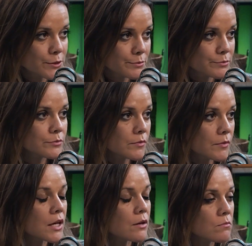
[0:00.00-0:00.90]
that's when
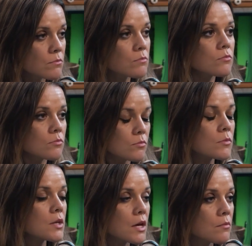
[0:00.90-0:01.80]
I'm going to be
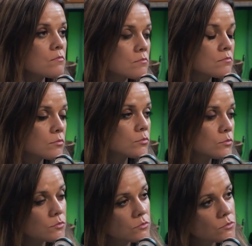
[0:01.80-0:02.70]
good,
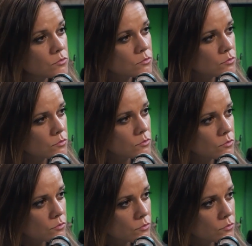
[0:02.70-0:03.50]
And we forget about